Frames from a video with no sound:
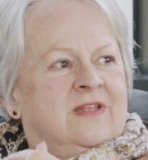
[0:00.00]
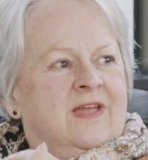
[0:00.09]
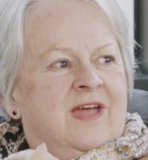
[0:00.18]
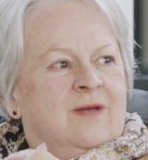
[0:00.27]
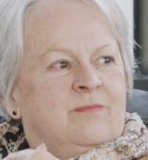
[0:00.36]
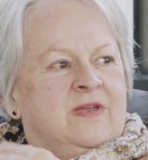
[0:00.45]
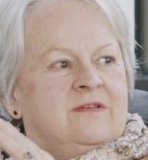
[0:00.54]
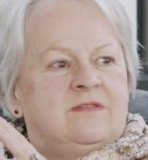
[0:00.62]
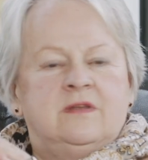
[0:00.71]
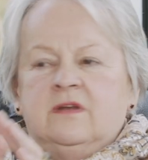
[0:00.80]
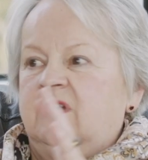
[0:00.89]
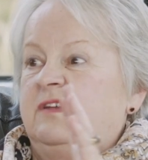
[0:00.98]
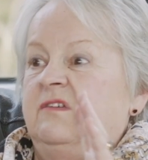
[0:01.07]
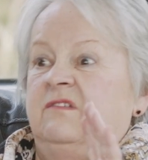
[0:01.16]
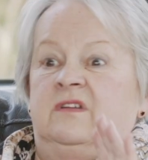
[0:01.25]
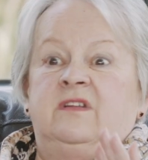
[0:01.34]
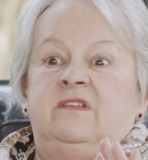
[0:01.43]
that? Because then I go, you're
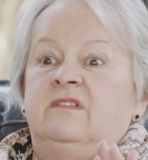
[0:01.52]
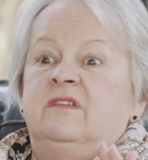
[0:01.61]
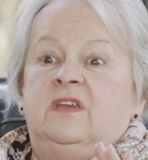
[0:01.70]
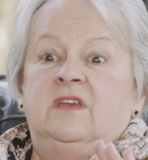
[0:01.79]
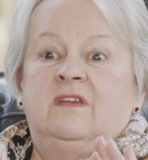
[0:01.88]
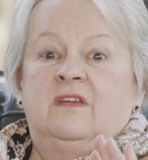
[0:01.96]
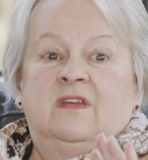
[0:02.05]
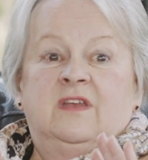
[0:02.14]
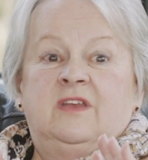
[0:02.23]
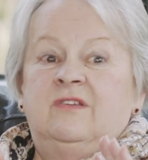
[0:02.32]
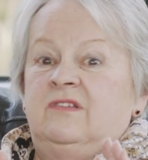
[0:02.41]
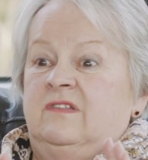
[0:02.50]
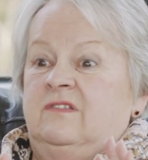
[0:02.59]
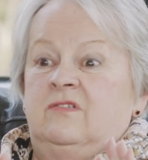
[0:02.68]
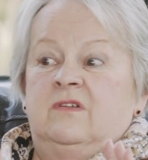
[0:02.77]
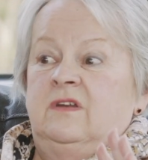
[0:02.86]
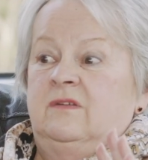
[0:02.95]
not listening. You're just
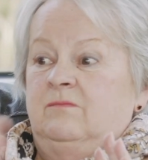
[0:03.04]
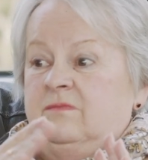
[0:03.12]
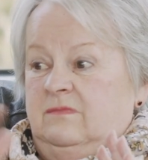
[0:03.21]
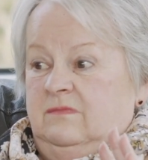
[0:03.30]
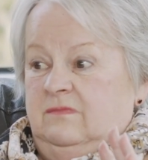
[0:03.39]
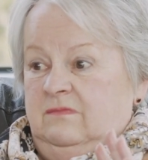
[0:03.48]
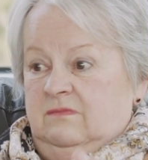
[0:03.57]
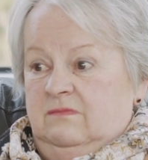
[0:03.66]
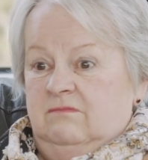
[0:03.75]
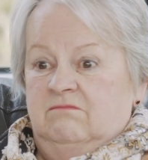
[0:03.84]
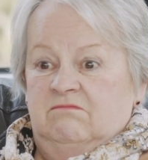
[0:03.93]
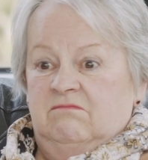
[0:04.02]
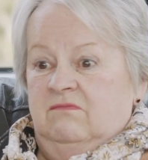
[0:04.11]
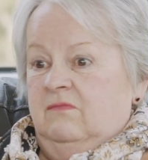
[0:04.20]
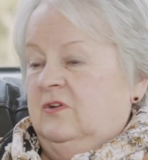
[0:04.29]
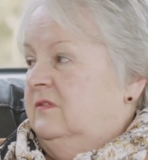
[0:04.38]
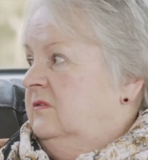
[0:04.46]
trying to,
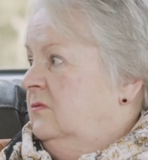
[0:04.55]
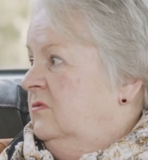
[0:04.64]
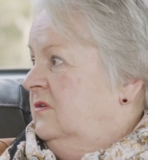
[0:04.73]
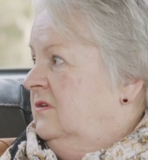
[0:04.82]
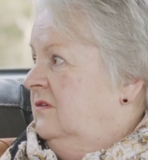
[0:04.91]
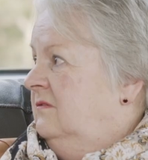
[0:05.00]
what's the word,